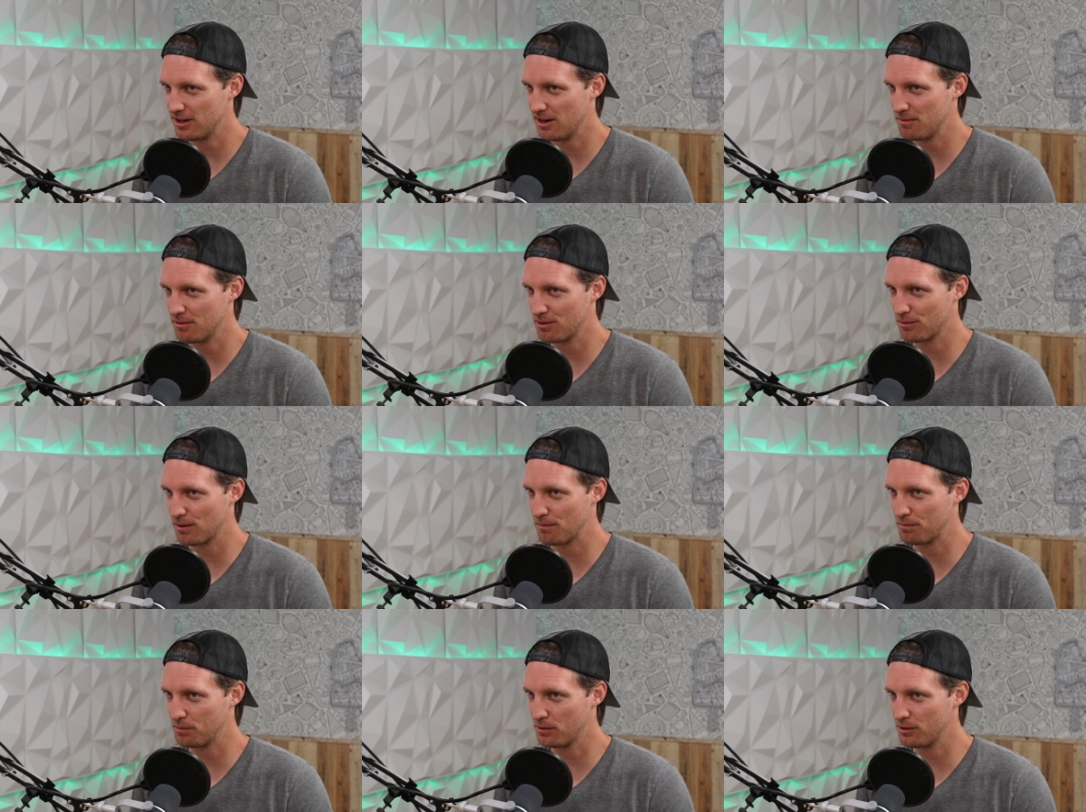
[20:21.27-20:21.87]
I'm going to
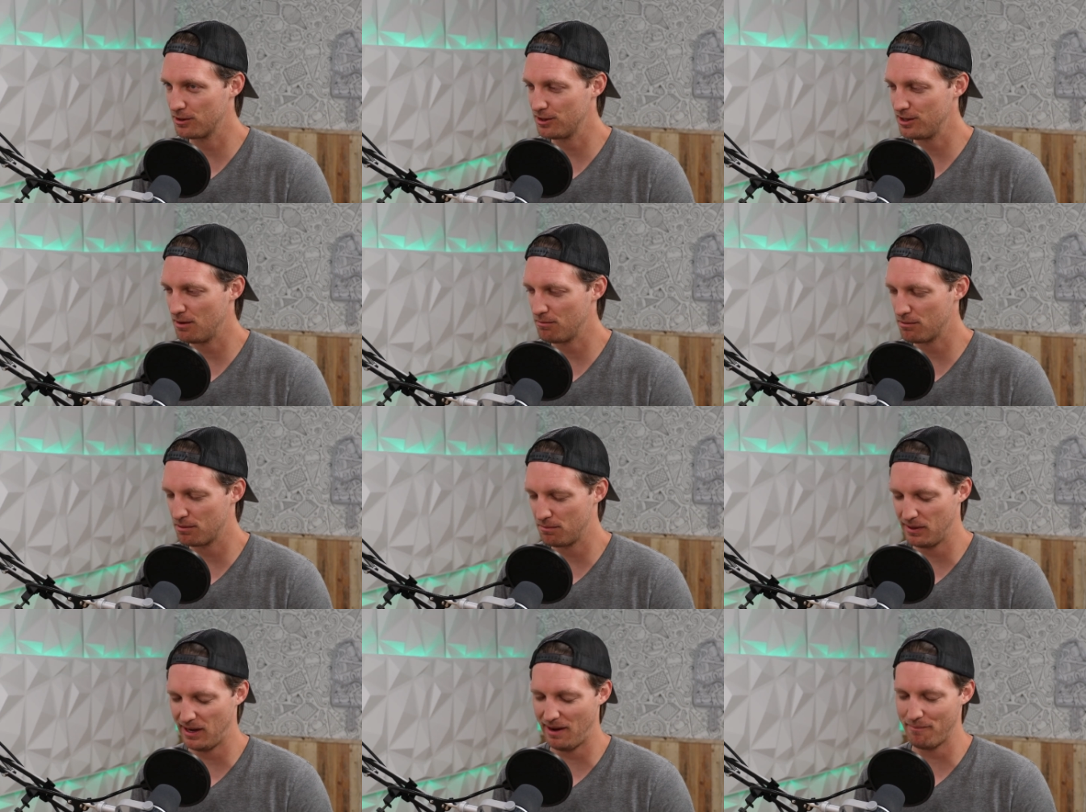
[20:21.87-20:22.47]
report a number,
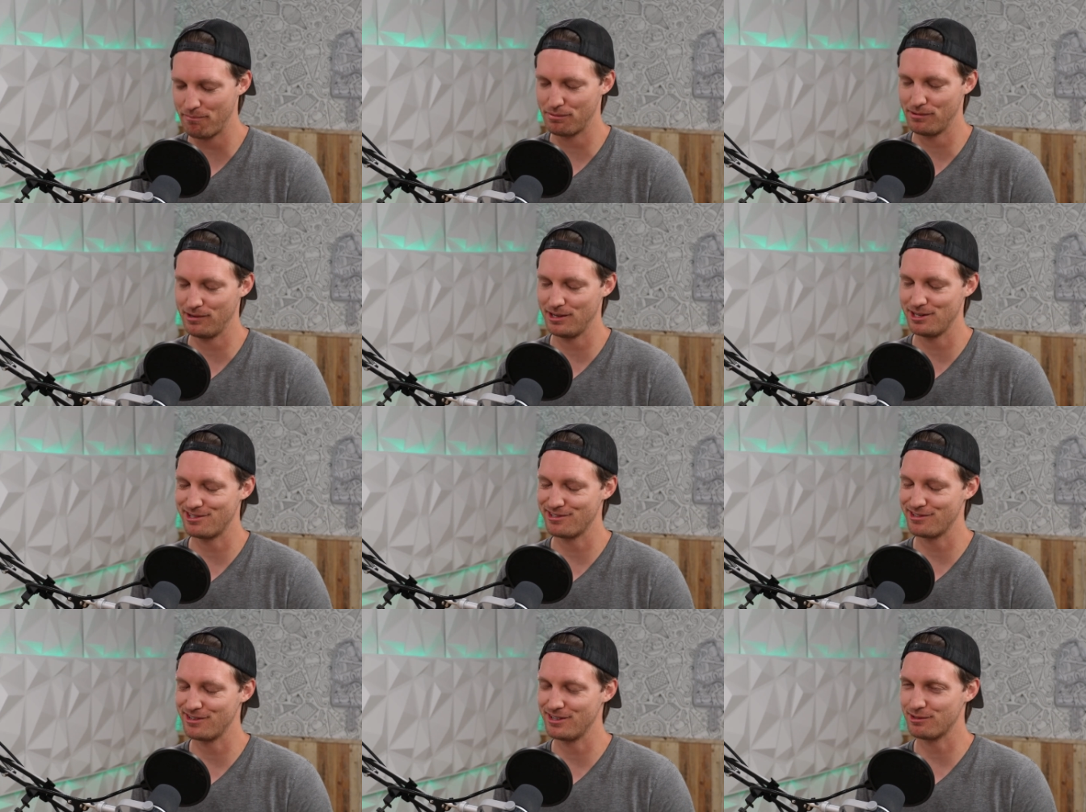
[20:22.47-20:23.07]
but I'm pretty
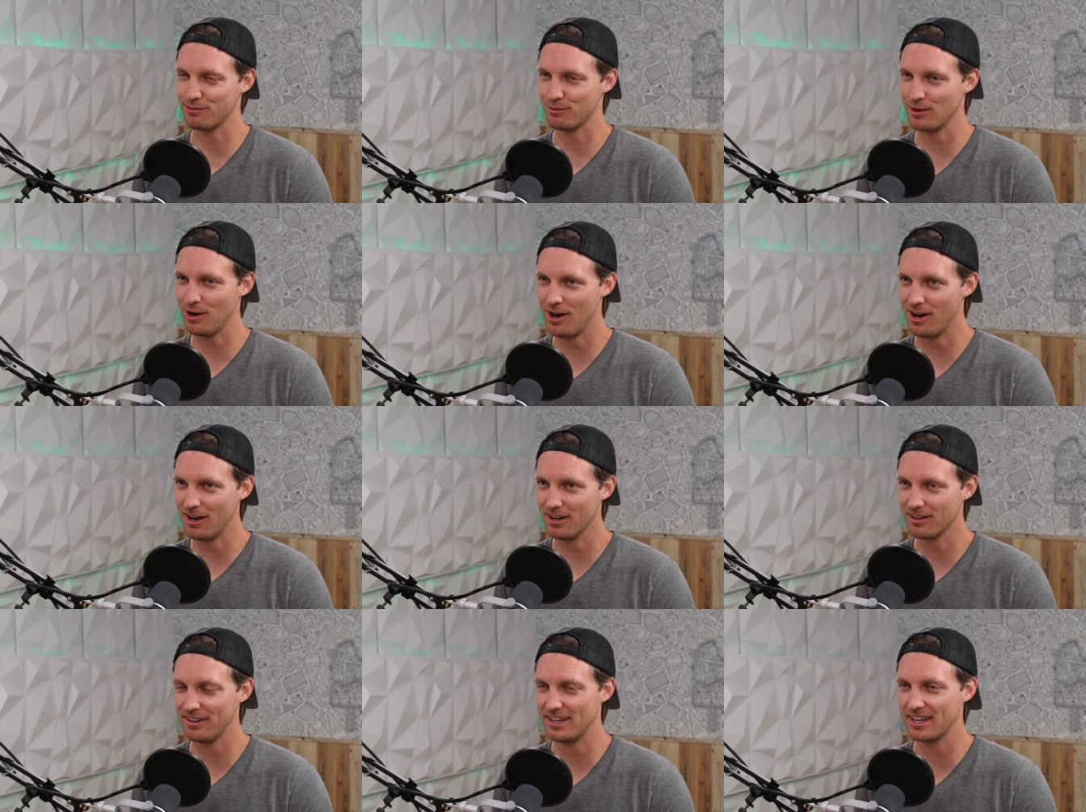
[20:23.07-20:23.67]
sure it's
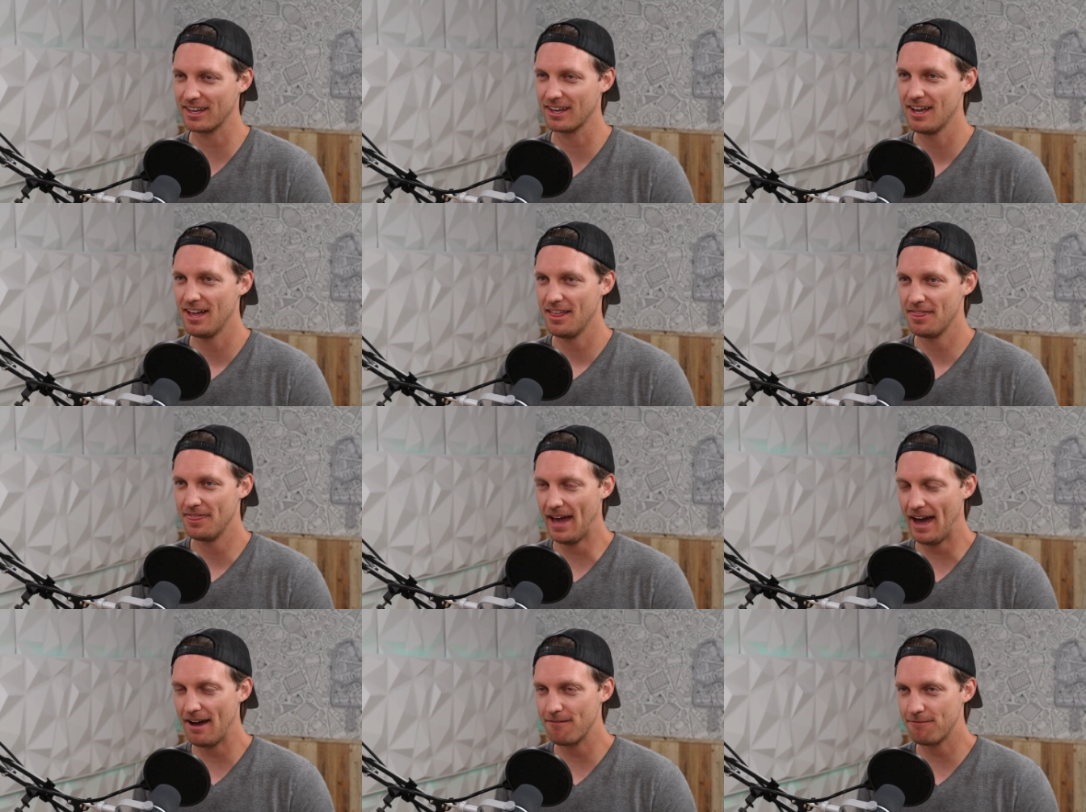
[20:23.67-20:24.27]
wrong. Like
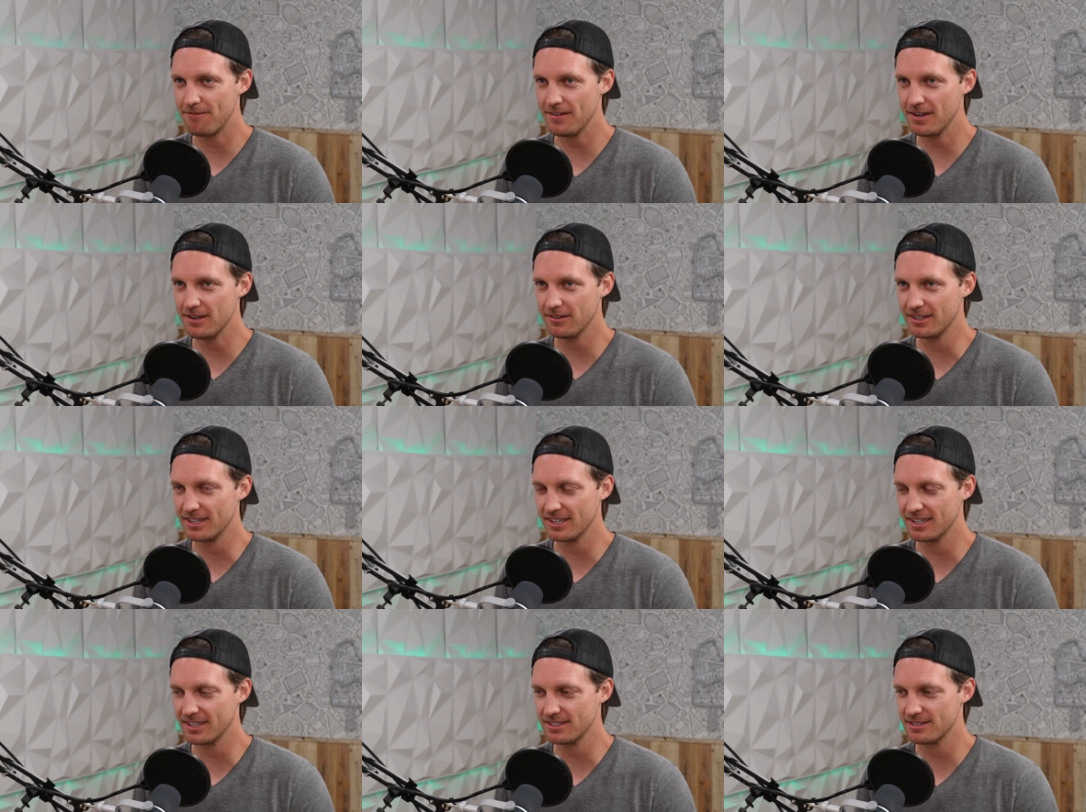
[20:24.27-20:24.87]
that
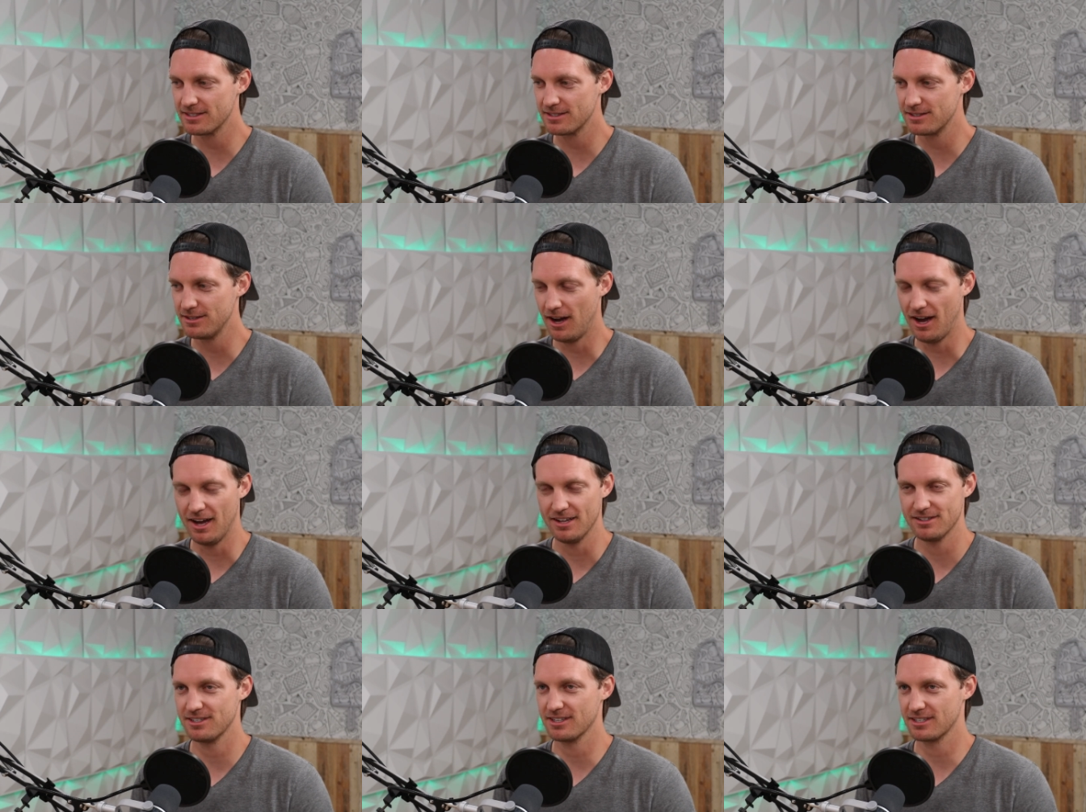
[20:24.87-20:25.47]
feeling is
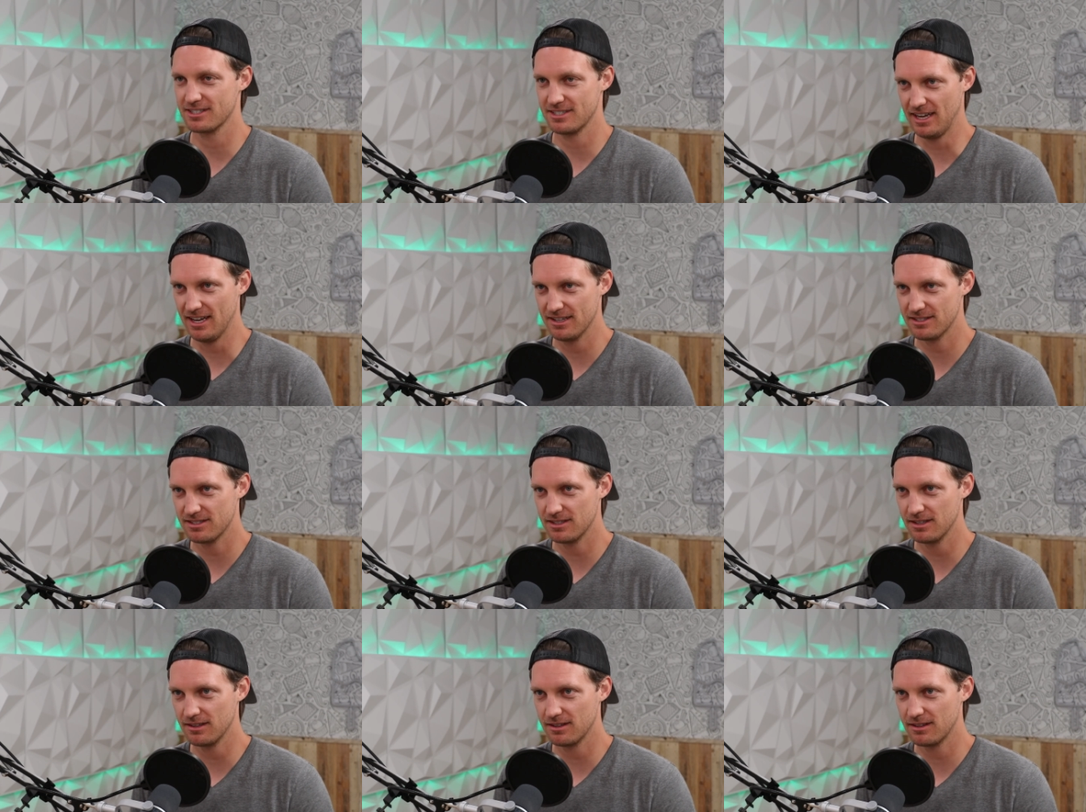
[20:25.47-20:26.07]
not
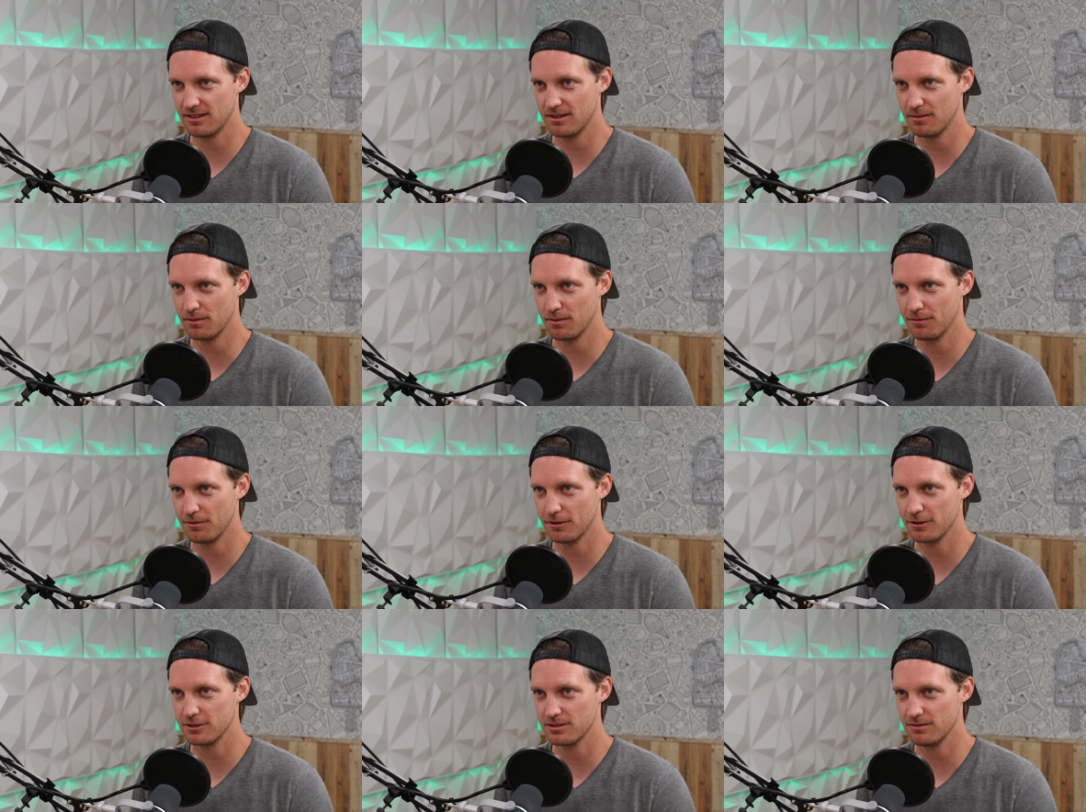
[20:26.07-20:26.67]
success. The
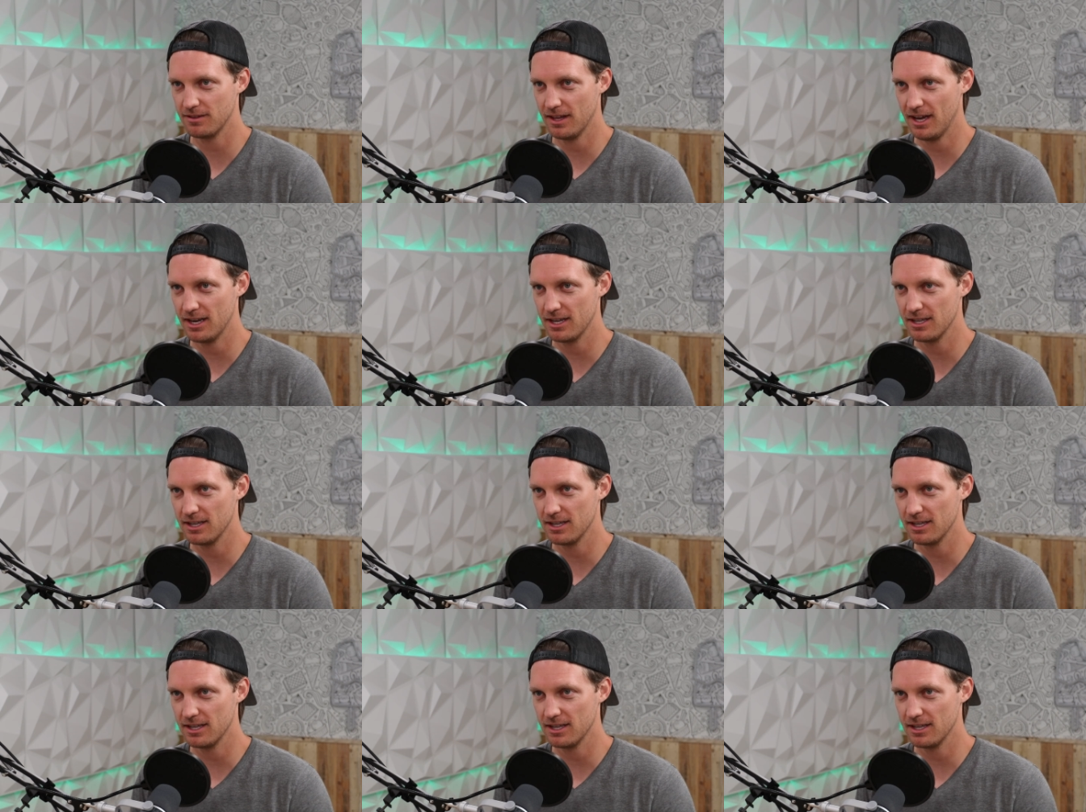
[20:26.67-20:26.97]
reverse of that